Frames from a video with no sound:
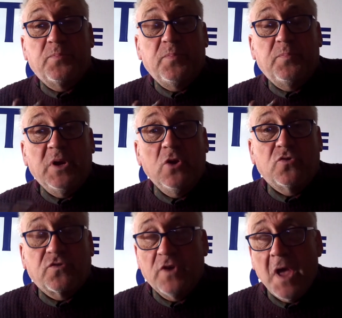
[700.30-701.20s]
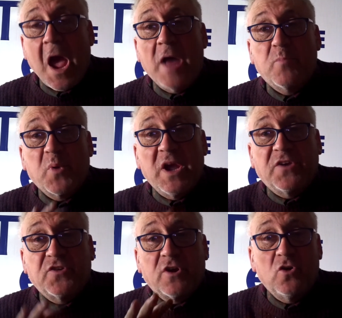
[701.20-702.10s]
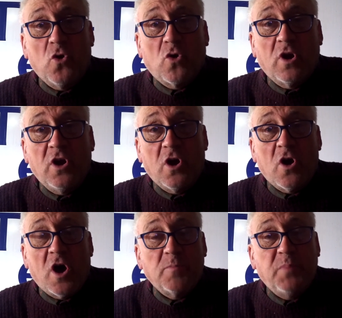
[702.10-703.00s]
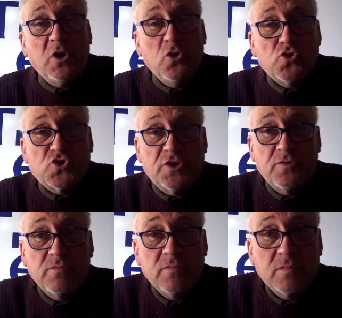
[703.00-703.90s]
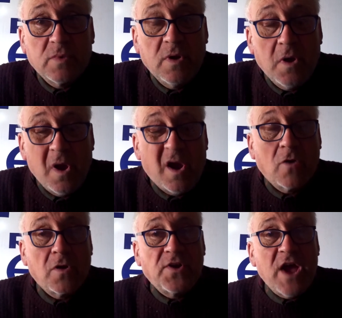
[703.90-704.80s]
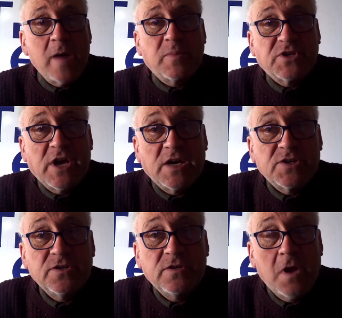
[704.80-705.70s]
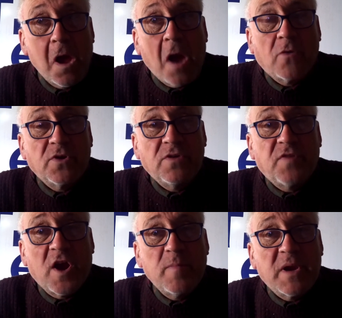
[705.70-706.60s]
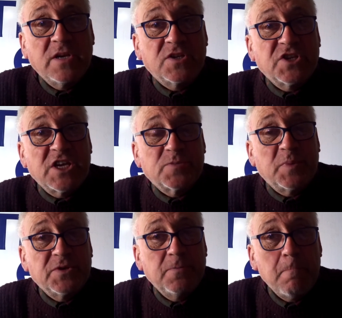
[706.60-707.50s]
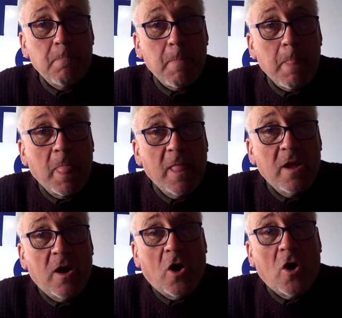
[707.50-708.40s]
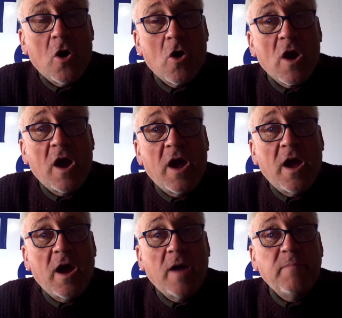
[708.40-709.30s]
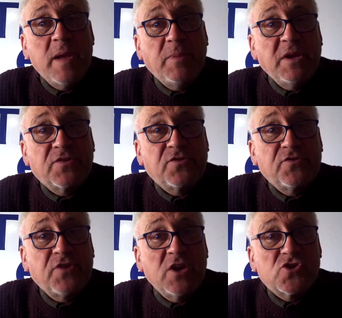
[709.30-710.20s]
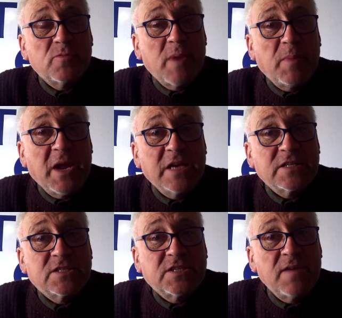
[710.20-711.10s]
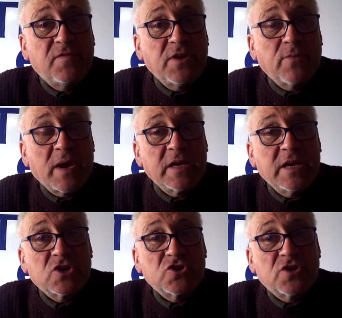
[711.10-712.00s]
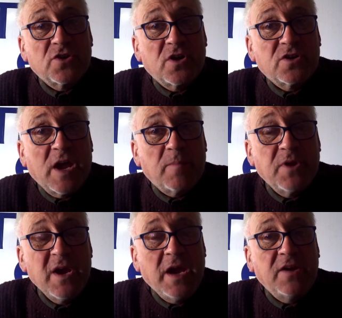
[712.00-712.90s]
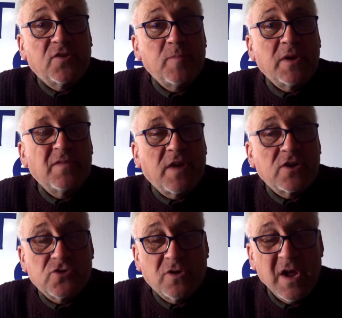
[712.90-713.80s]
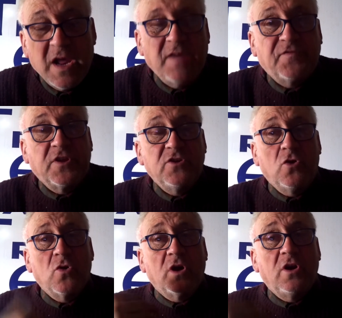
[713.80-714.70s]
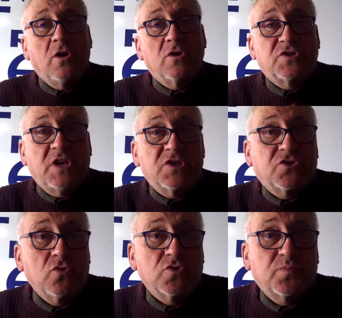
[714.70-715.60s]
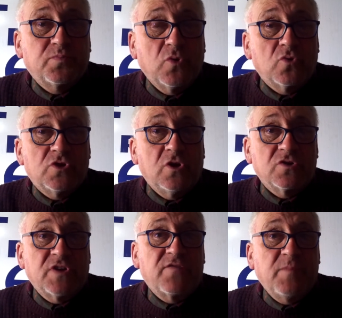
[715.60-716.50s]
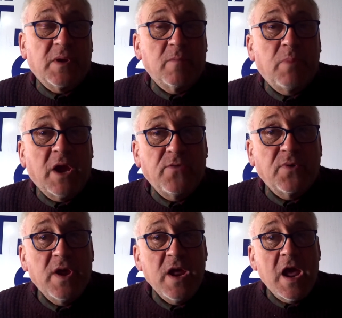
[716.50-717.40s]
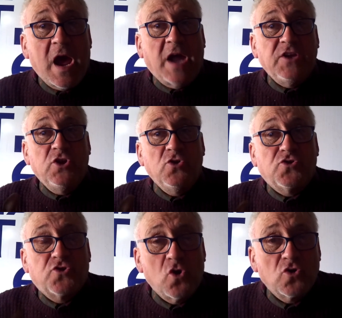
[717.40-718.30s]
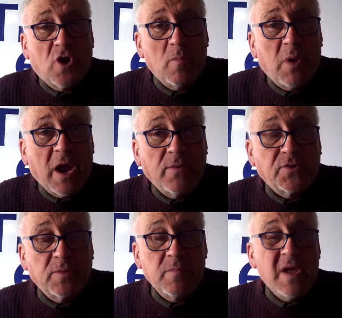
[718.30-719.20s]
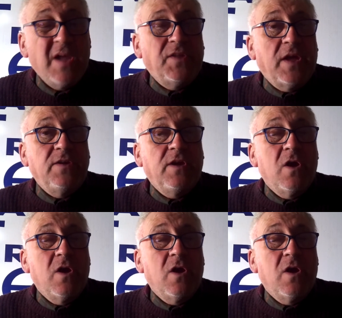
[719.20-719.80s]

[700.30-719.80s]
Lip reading: pollutes and breaks your local law on pollution, or on habitat, or on environmental assessment, or maybe it's danger, maybe health and safety regulations are not kept in its manufacture. If the local law says those laws have to be complied with, and you don't comply with them, then